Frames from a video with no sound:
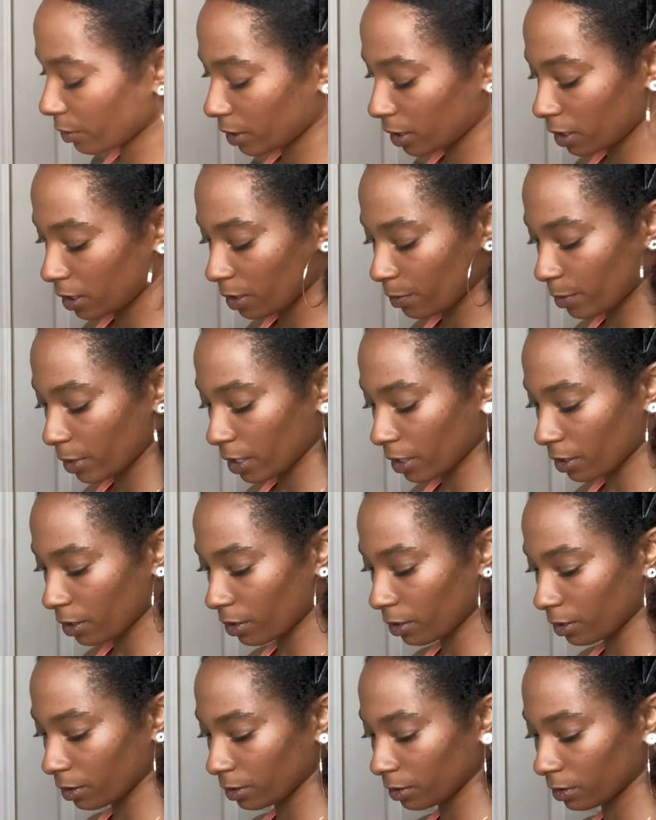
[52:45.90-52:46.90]
it in the
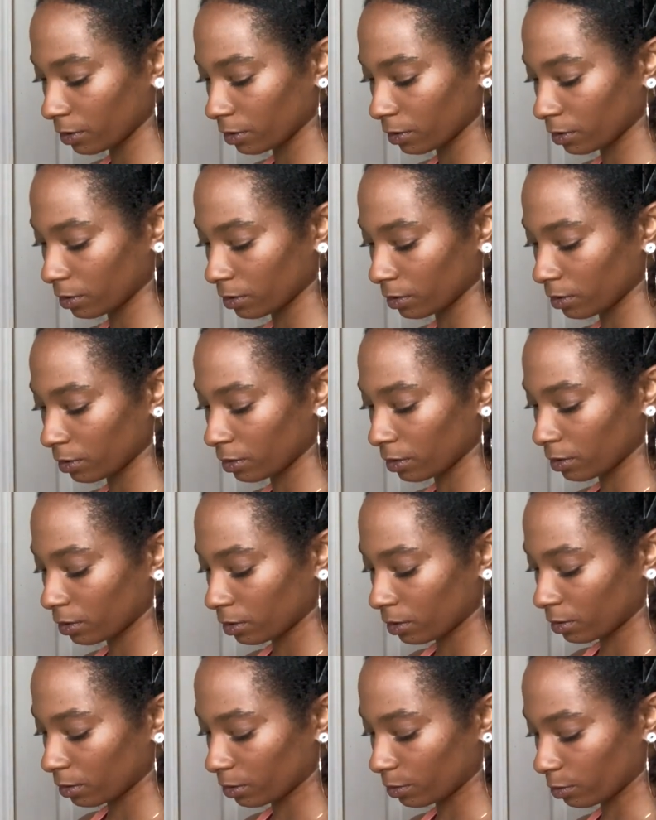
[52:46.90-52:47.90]
middle
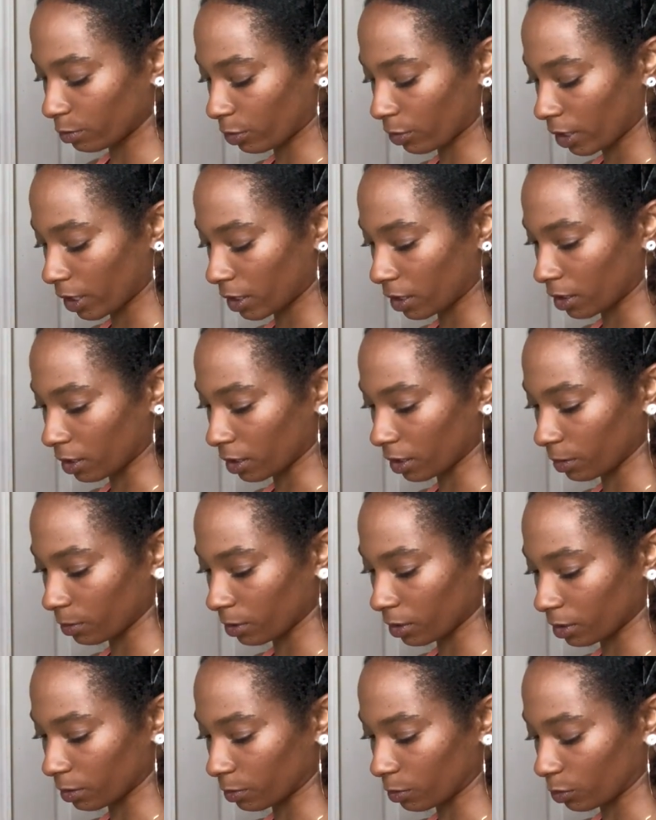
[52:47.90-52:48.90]
and brighten it up
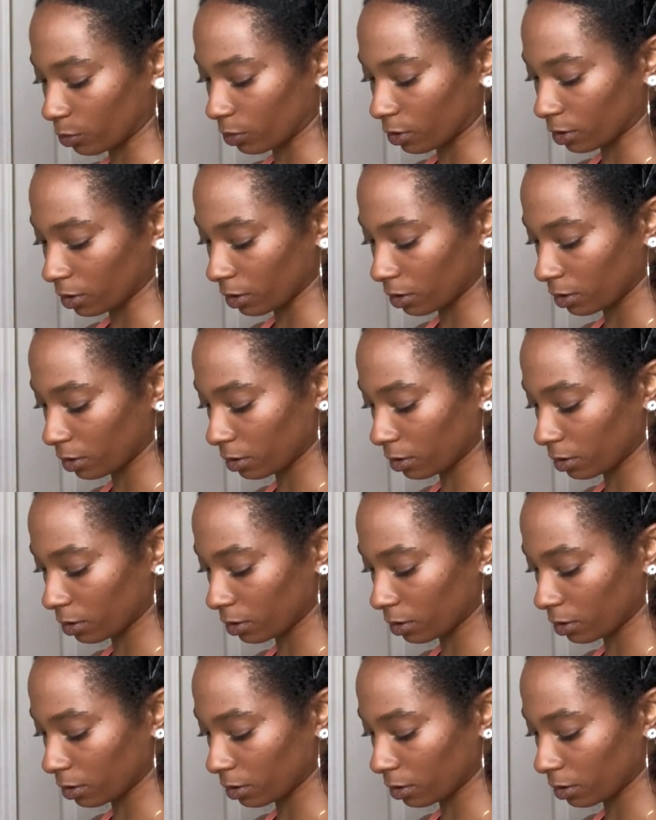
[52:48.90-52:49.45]
some more.